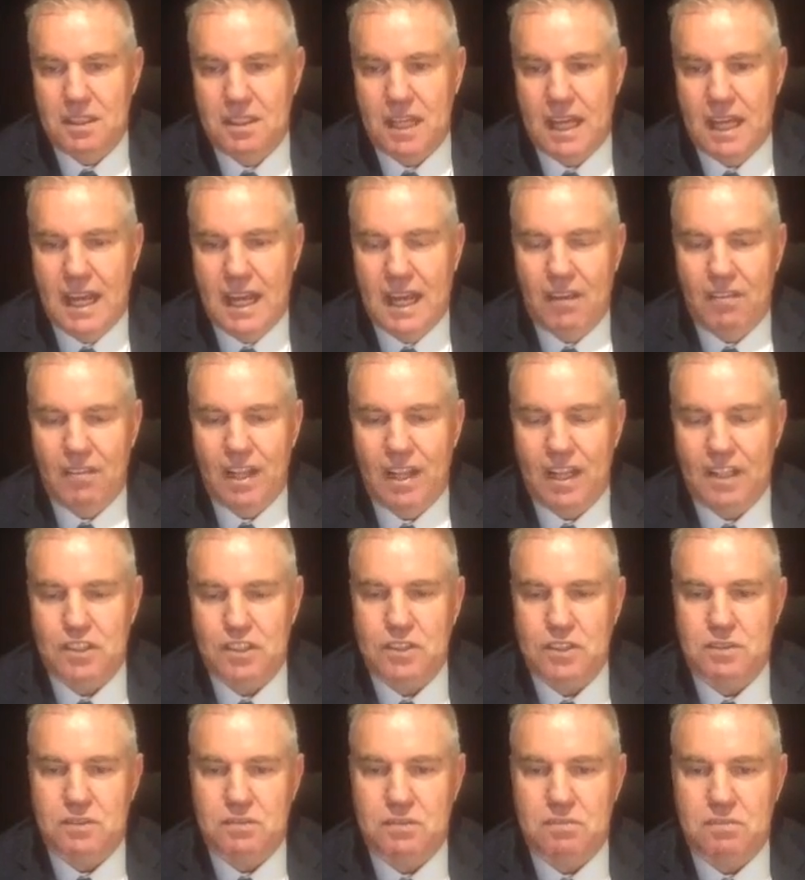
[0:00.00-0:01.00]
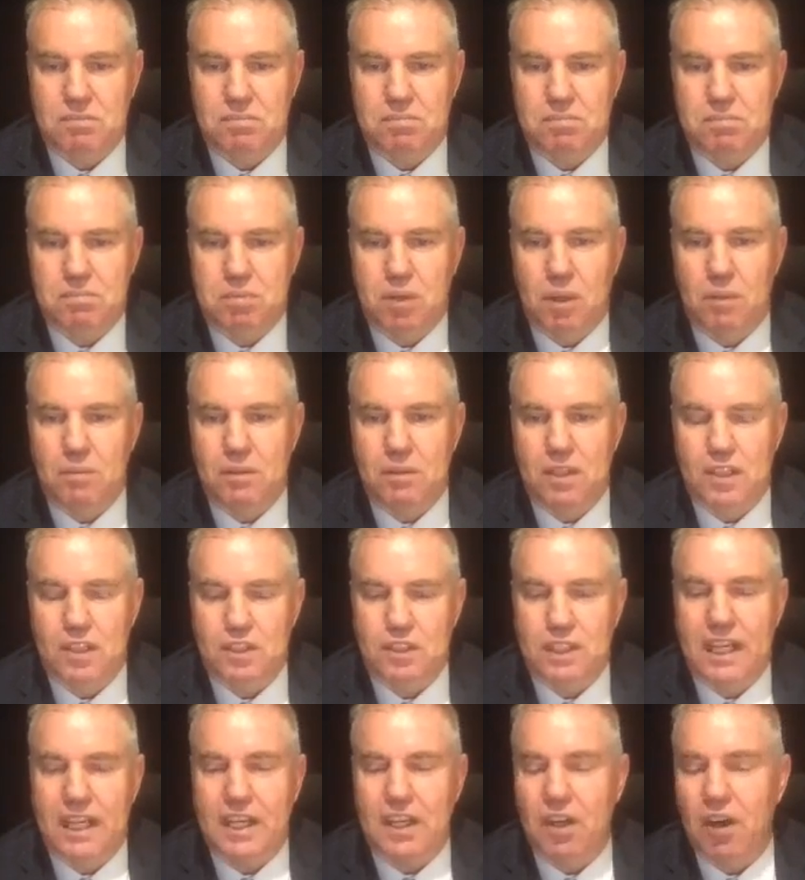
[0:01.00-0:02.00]
and that's probably the
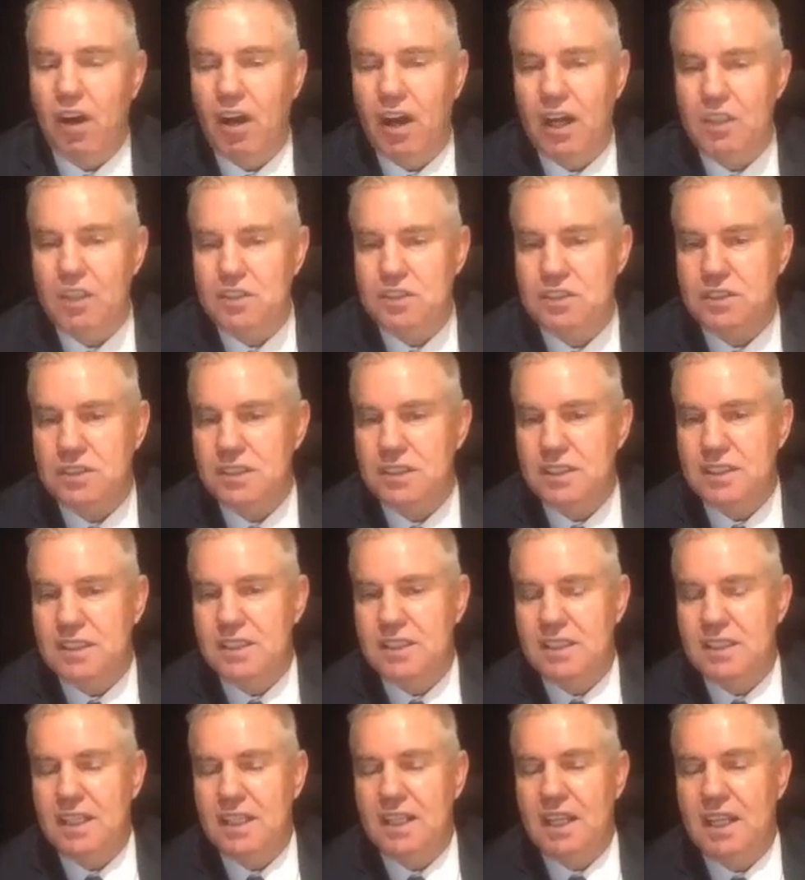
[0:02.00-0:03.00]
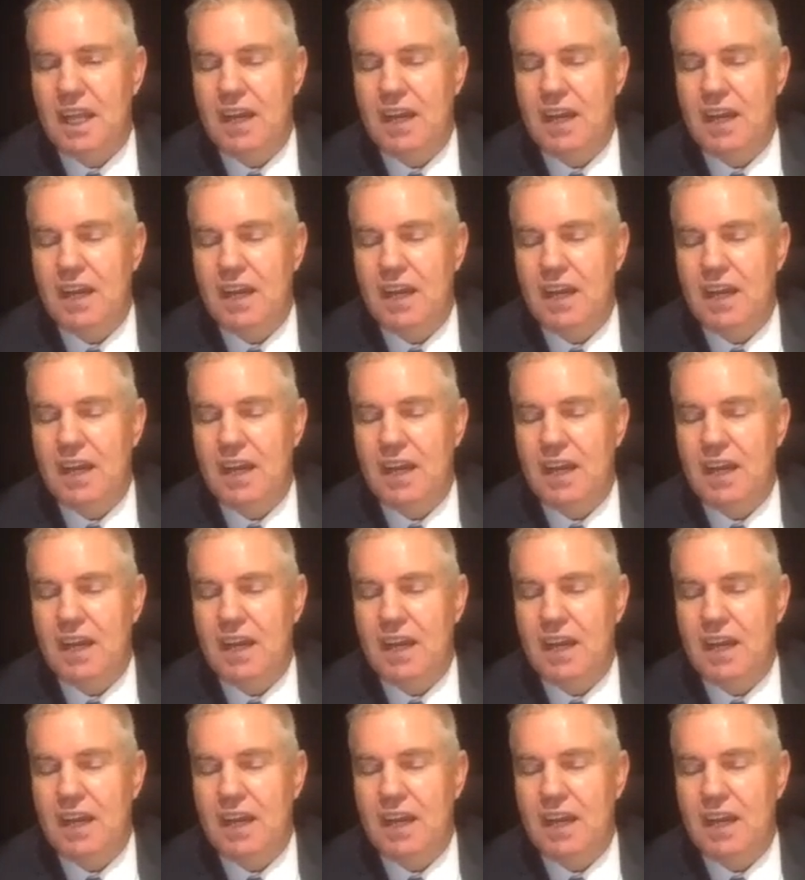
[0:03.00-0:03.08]
second highest in